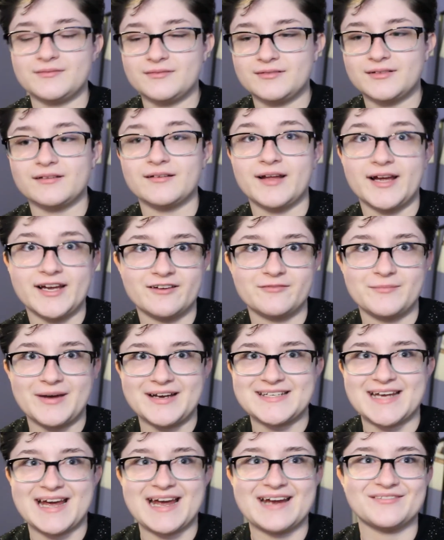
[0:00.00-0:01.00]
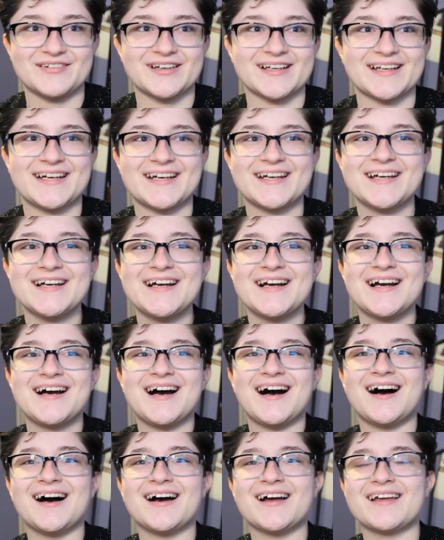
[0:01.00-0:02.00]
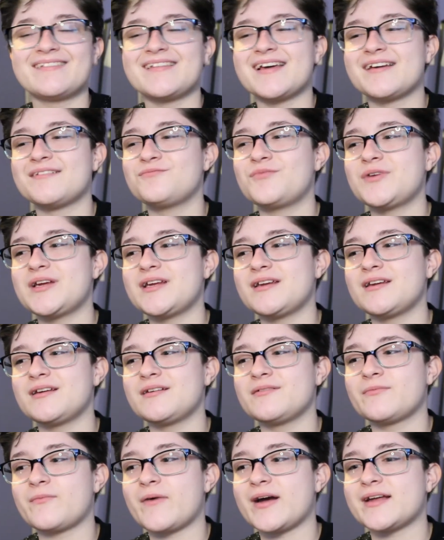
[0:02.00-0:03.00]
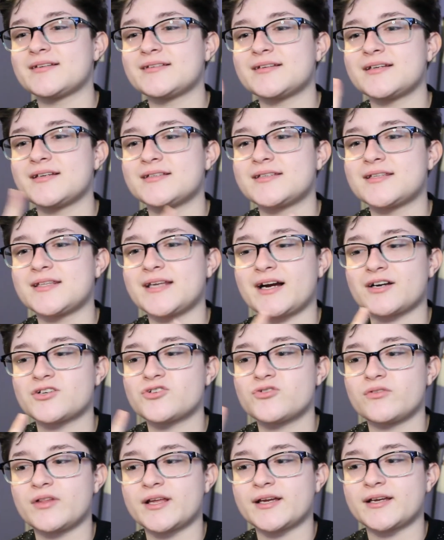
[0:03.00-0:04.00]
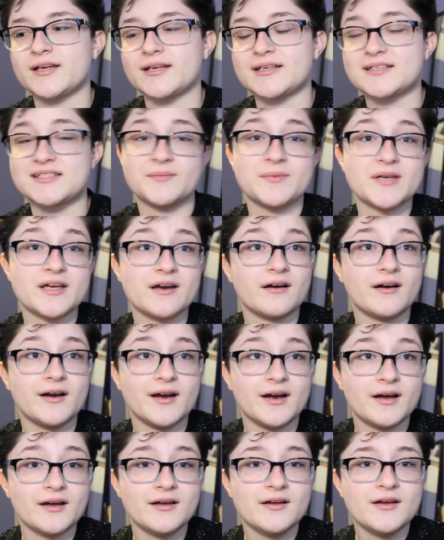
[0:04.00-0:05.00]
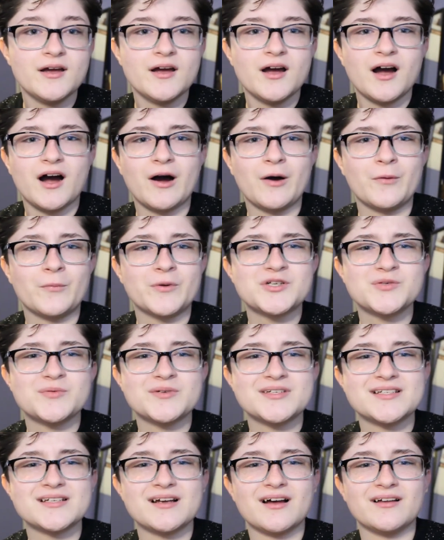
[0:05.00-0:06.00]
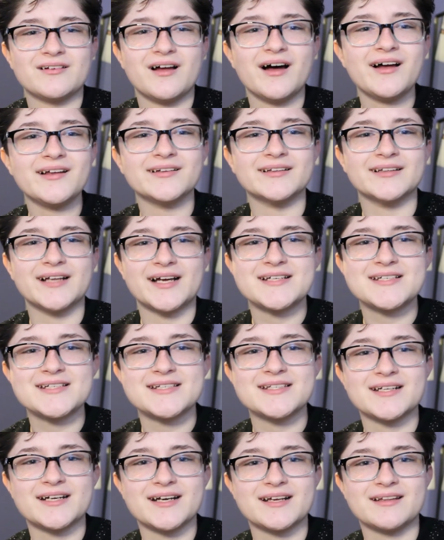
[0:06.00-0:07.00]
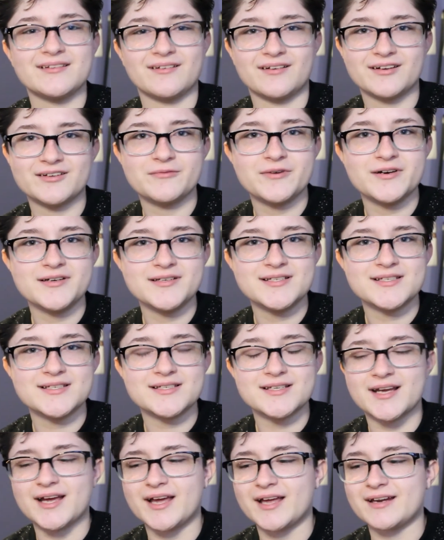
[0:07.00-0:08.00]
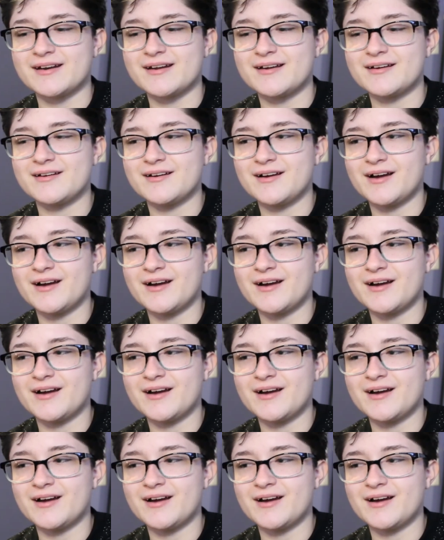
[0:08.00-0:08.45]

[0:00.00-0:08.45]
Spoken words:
the light of my day, really. And then we went into the actual, like, exhibit area, which was a lot less than I thought it was. And,